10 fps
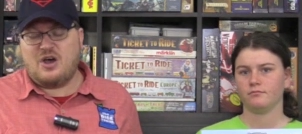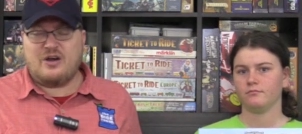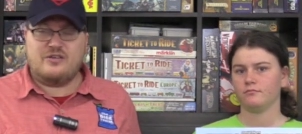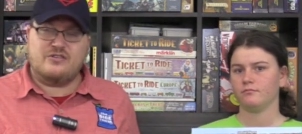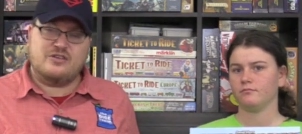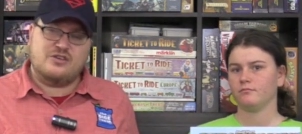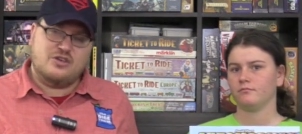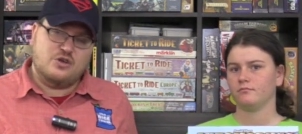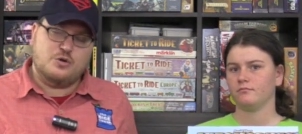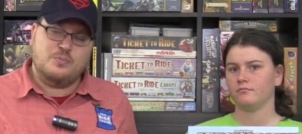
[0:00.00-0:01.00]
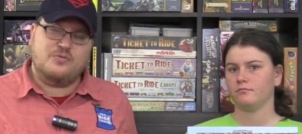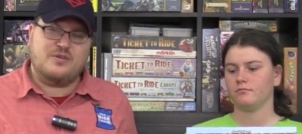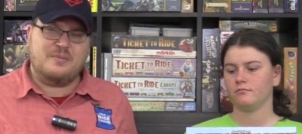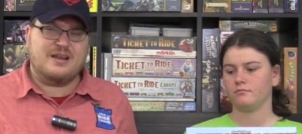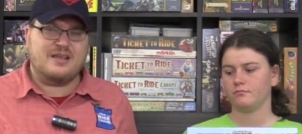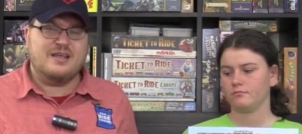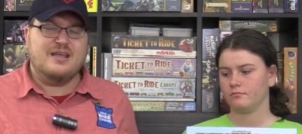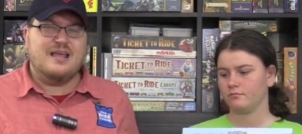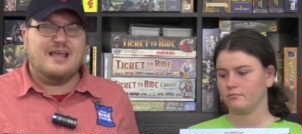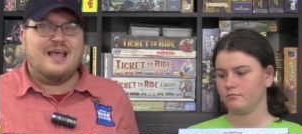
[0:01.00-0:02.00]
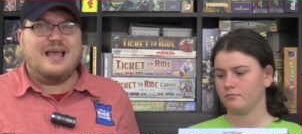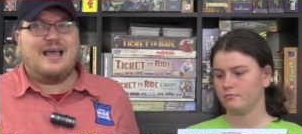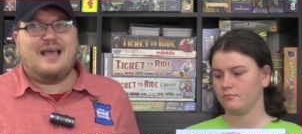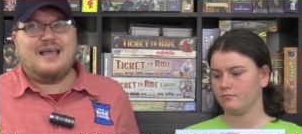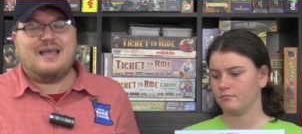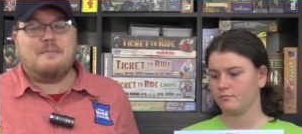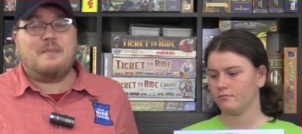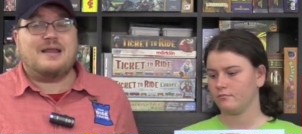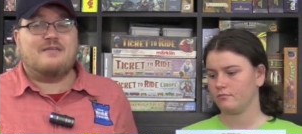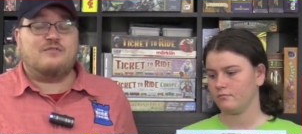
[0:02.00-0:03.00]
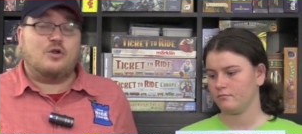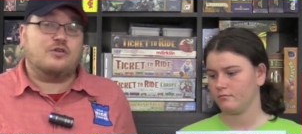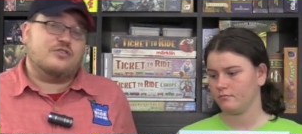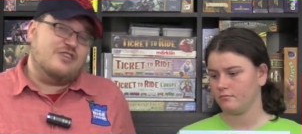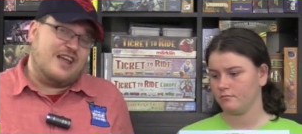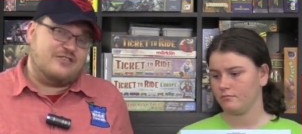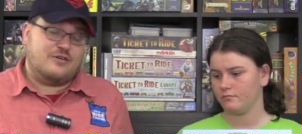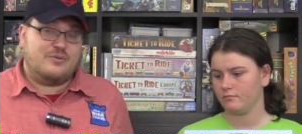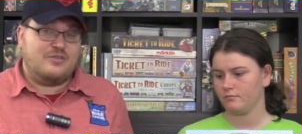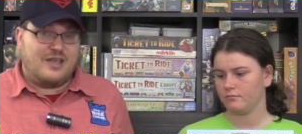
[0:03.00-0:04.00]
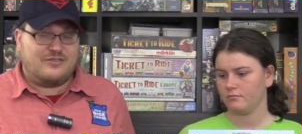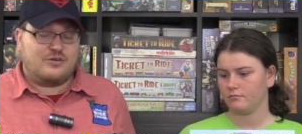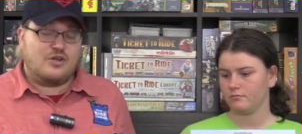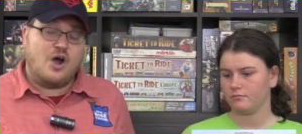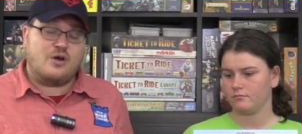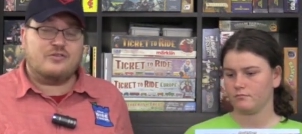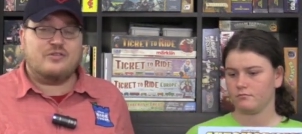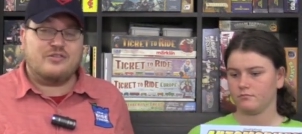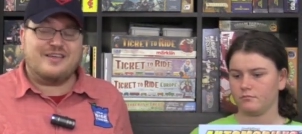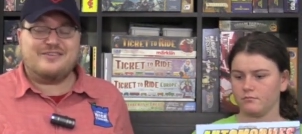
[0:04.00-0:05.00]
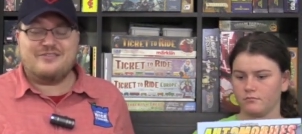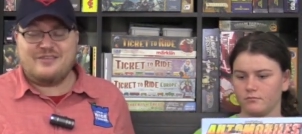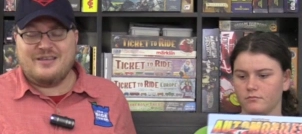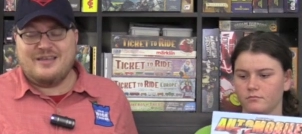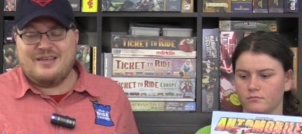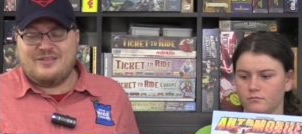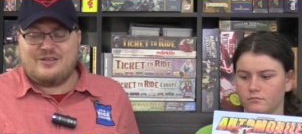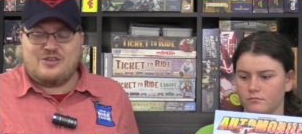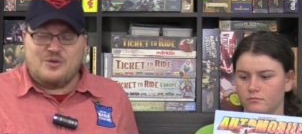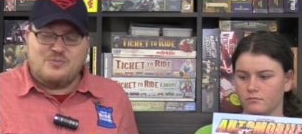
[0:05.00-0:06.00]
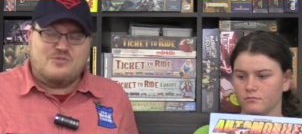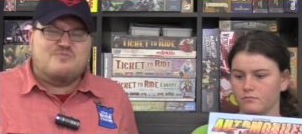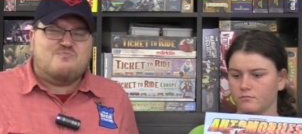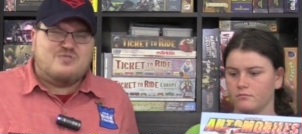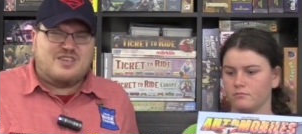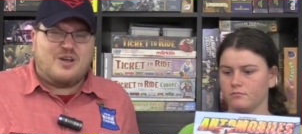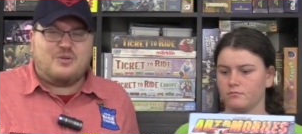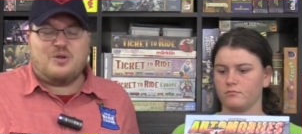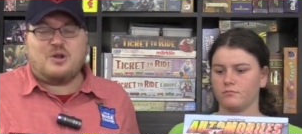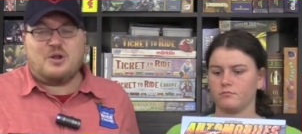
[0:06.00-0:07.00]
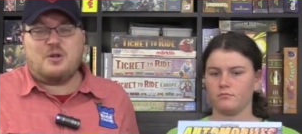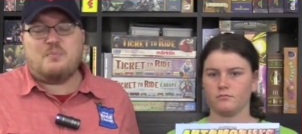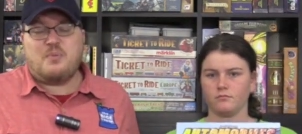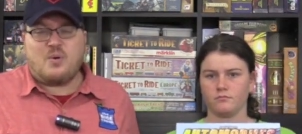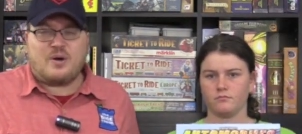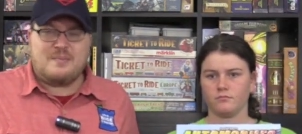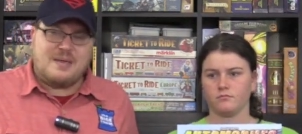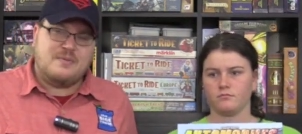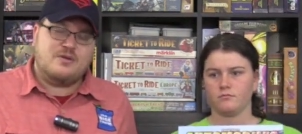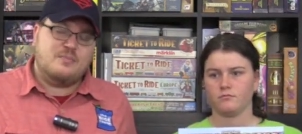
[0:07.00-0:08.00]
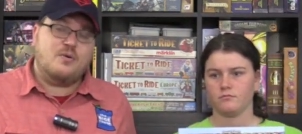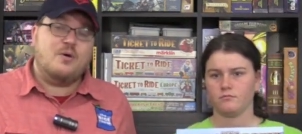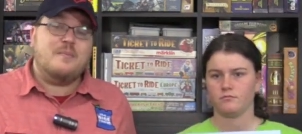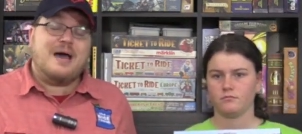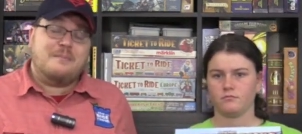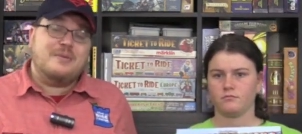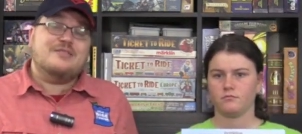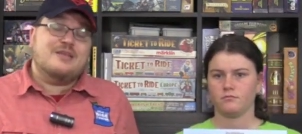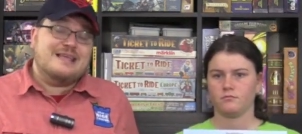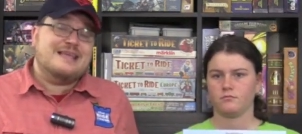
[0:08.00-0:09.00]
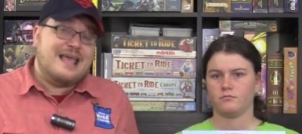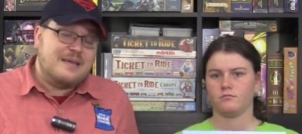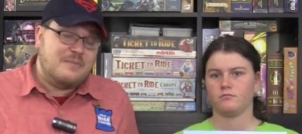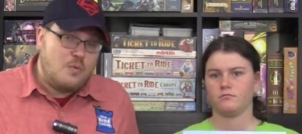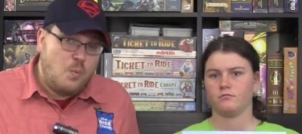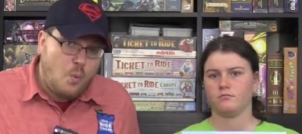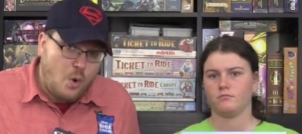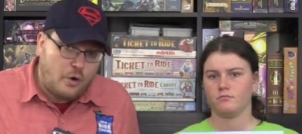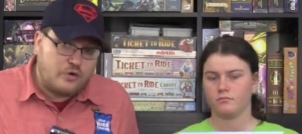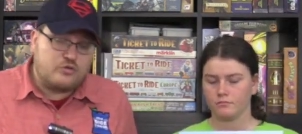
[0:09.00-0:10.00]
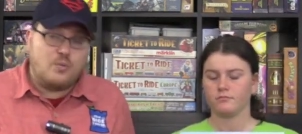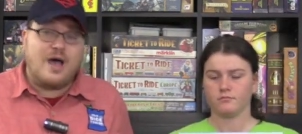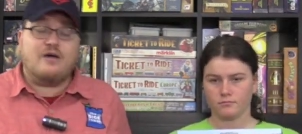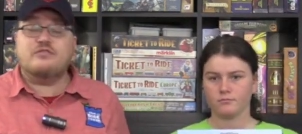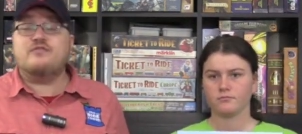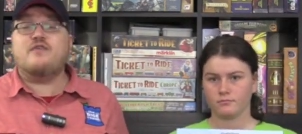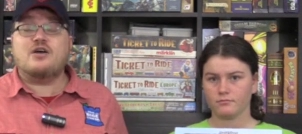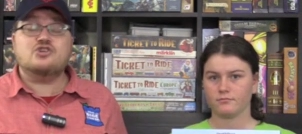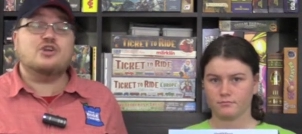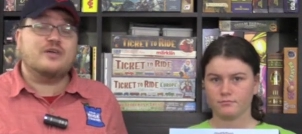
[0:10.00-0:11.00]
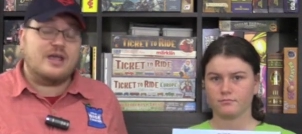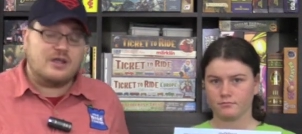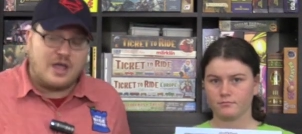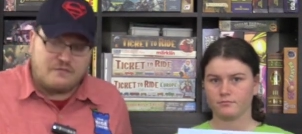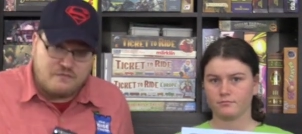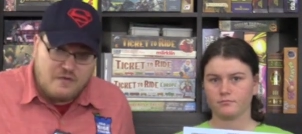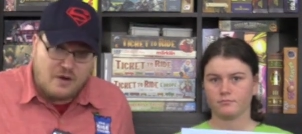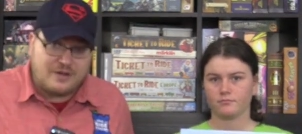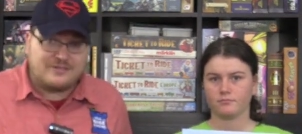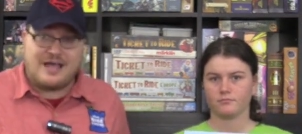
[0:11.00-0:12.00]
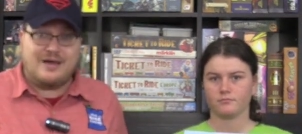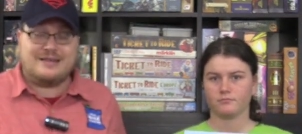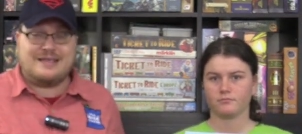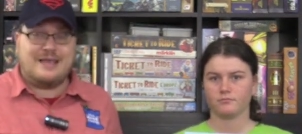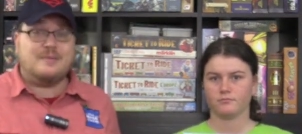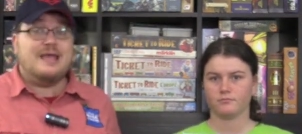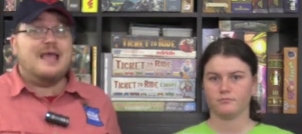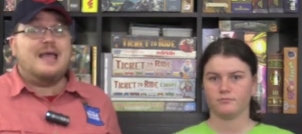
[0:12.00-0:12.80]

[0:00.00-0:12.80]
Speaker 1: cars and cubes. I mean, it, uh, it might have looked nicer with nicer cars and things. The cubes, you know, look a little boring maybe when you pull them out, but the game works well. It's functionally a, a very solid game.